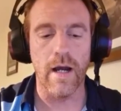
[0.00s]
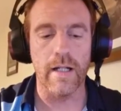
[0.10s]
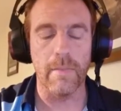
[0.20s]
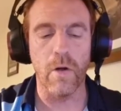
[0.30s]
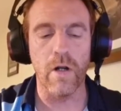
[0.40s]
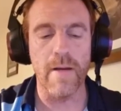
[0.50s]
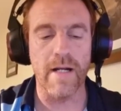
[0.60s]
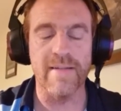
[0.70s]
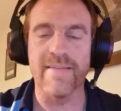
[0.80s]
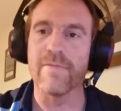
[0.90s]
the point of
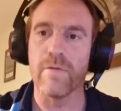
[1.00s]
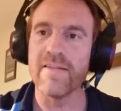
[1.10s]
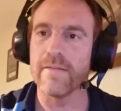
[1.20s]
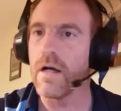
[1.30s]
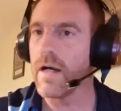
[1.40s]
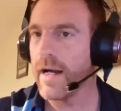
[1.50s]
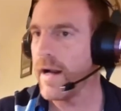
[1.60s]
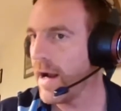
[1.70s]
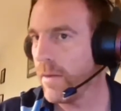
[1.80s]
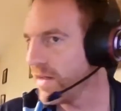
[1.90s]
making this is, when you start
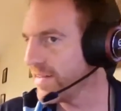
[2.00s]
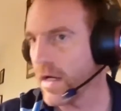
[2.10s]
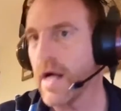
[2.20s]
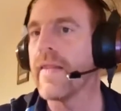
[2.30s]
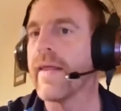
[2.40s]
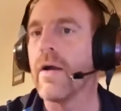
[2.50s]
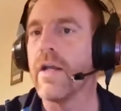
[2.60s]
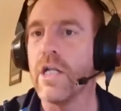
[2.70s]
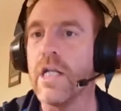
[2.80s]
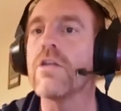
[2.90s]
anything out,
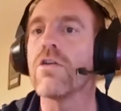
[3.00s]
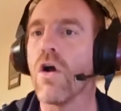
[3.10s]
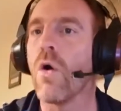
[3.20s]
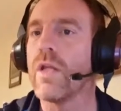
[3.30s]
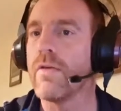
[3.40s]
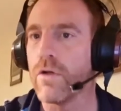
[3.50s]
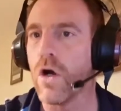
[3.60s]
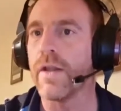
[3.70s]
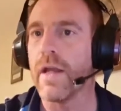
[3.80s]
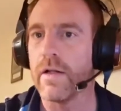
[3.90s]
you need to know when you've
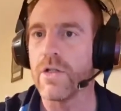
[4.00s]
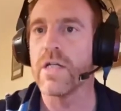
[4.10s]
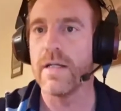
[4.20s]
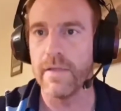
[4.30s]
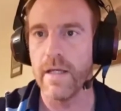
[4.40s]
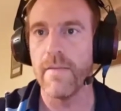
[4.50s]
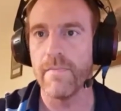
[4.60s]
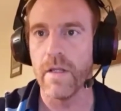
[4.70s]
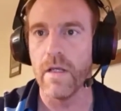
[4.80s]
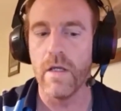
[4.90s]
got there and achieved the aim.
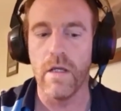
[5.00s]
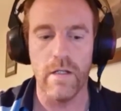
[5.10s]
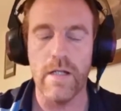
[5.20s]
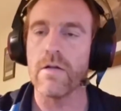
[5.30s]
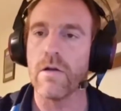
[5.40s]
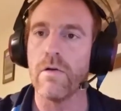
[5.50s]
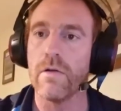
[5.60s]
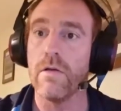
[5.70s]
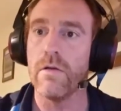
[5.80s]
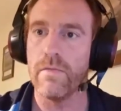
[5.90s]
You need to know when
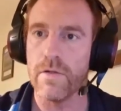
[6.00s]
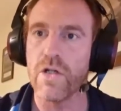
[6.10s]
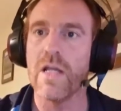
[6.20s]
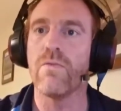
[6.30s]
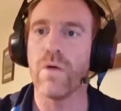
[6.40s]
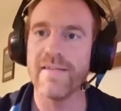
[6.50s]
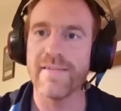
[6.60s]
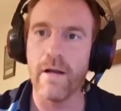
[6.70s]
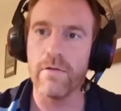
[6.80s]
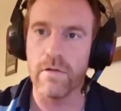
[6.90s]
you've achieved what you
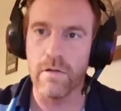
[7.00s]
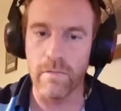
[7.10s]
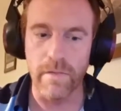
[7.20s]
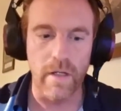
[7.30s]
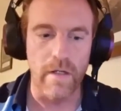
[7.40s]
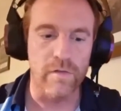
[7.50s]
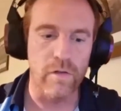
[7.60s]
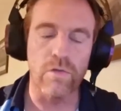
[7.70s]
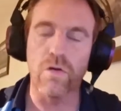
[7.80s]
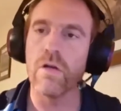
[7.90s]
set out to do. So,
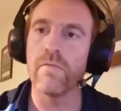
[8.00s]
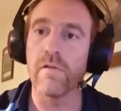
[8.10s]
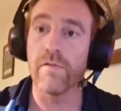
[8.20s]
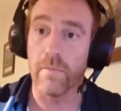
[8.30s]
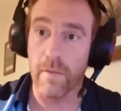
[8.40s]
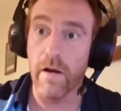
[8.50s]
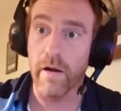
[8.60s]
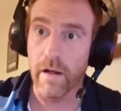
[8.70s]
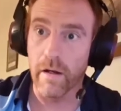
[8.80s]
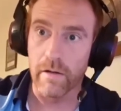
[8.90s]
in terms of
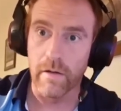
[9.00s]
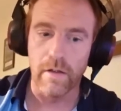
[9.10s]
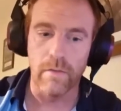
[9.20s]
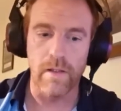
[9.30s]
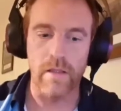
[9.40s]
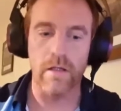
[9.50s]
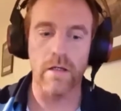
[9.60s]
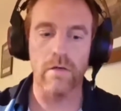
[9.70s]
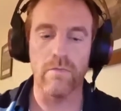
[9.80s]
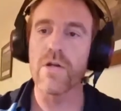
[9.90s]
America, with
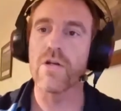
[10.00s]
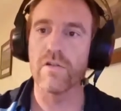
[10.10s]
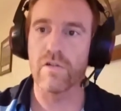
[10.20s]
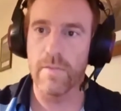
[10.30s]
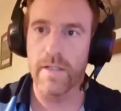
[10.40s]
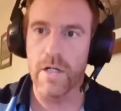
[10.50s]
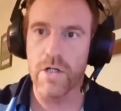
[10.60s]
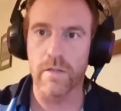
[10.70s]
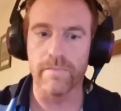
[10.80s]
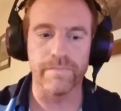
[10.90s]
the racial
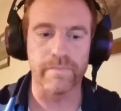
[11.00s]
discrimination,